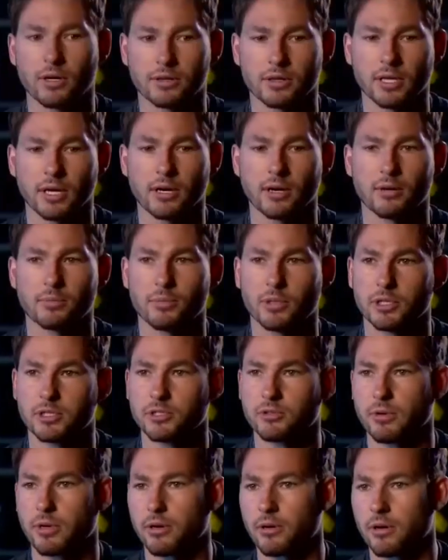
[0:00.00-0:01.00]
out there and put the
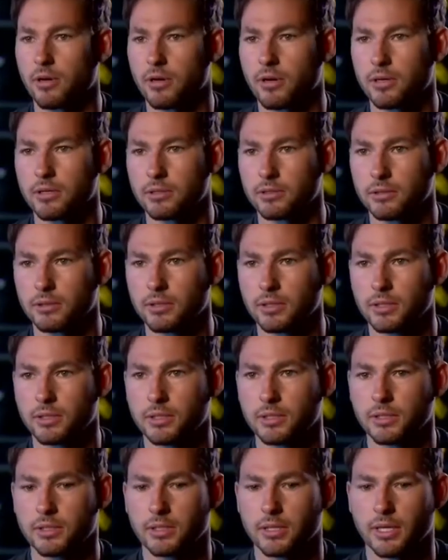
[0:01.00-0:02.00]
sweater on and,
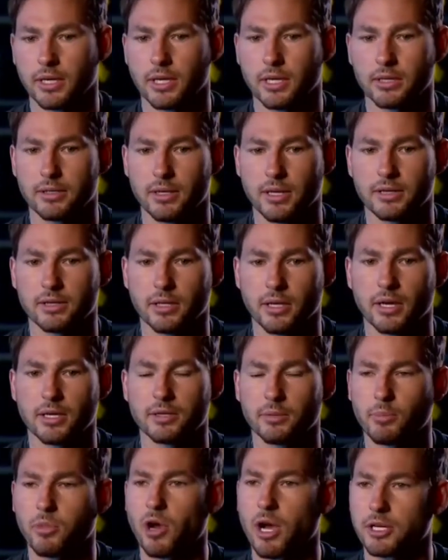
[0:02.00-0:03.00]
and, and, and
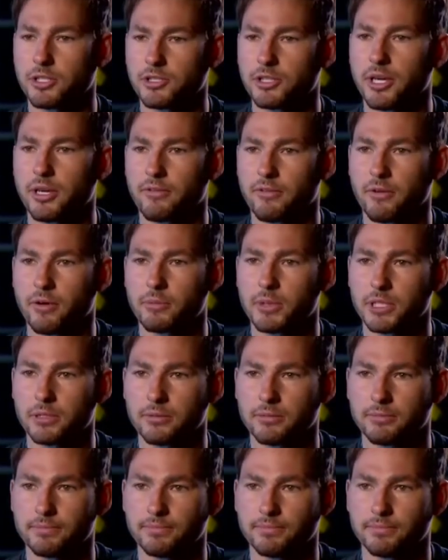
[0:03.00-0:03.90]
the pride you get from it.